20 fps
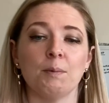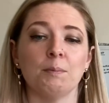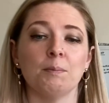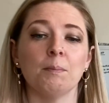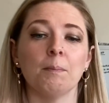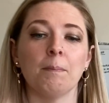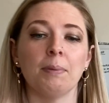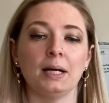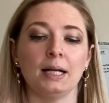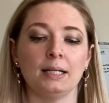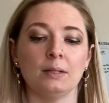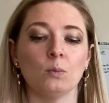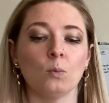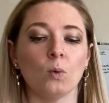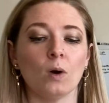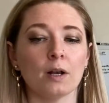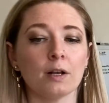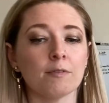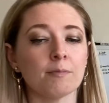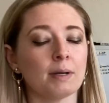But
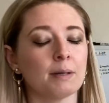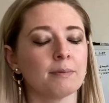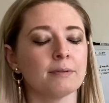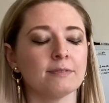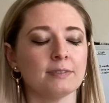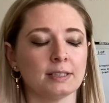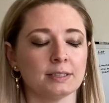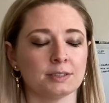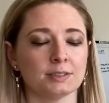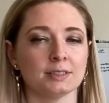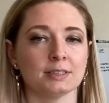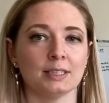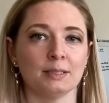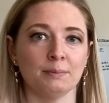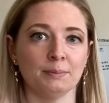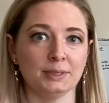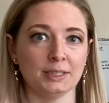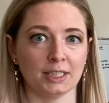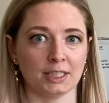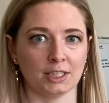one of my professors in
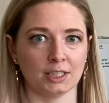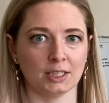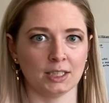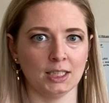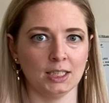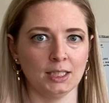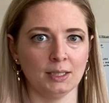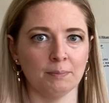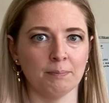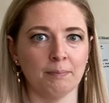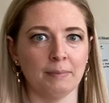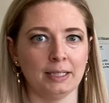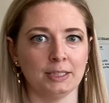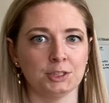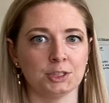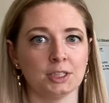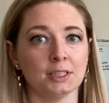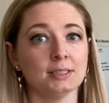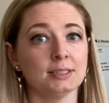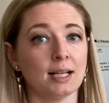particular made
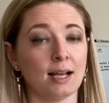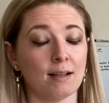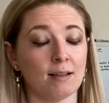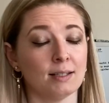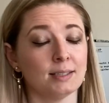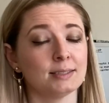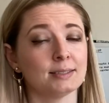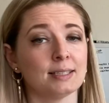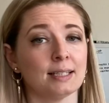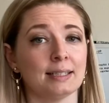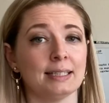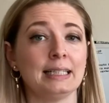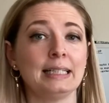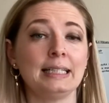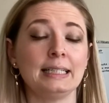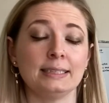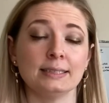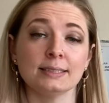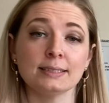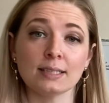sure to tell us that the
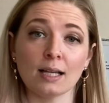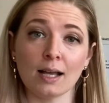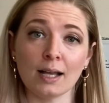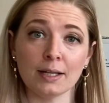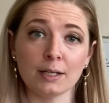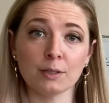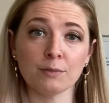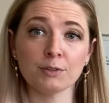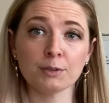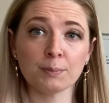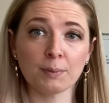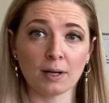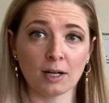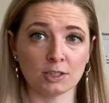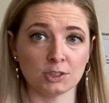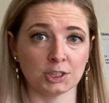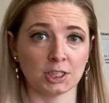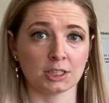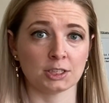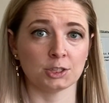inside of your
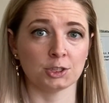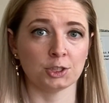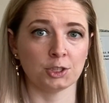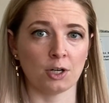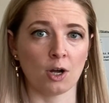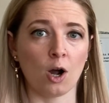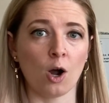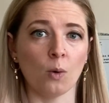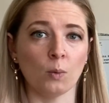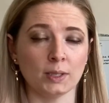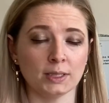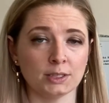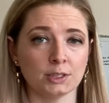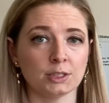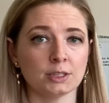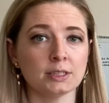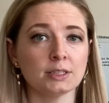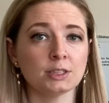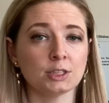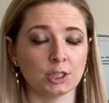project should always look
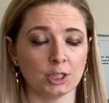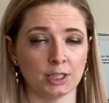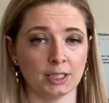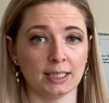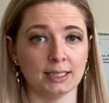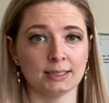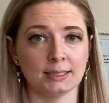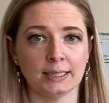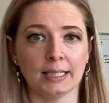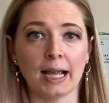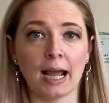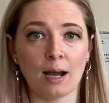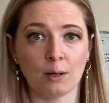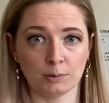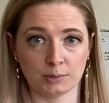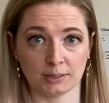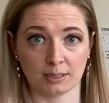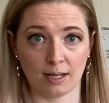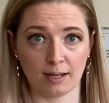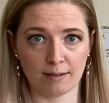as good as the
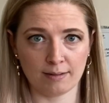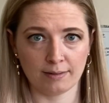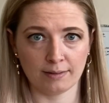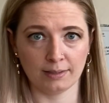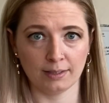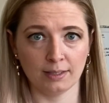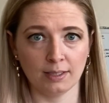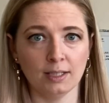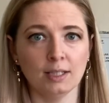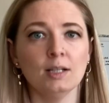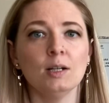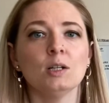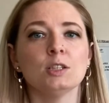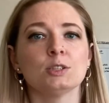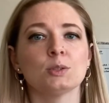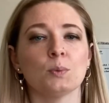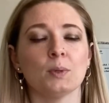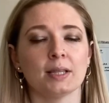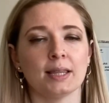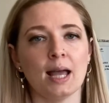outside. So
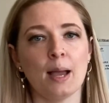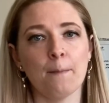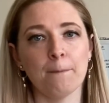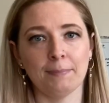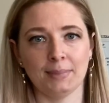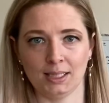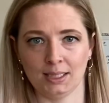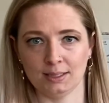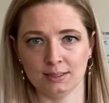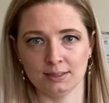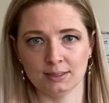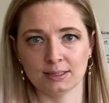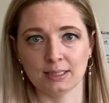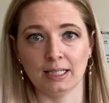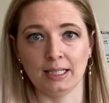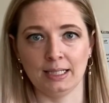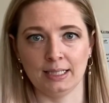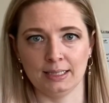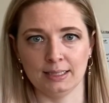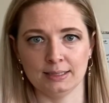what that means
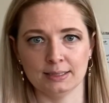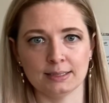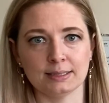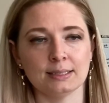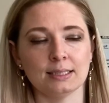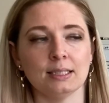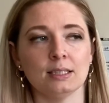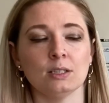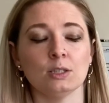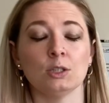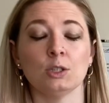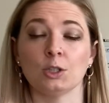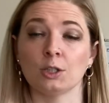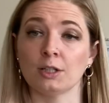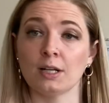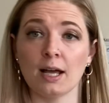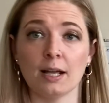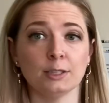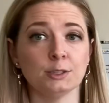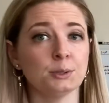is learn
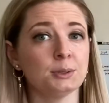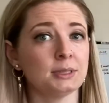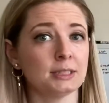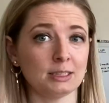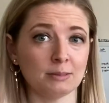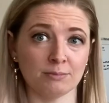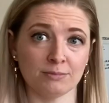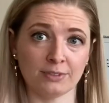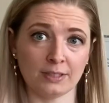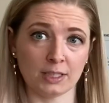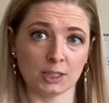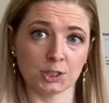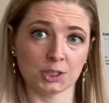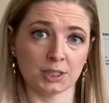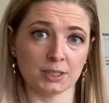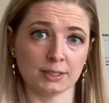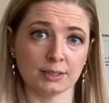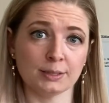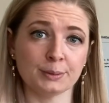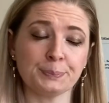how to do seam
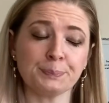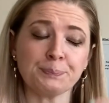finishes,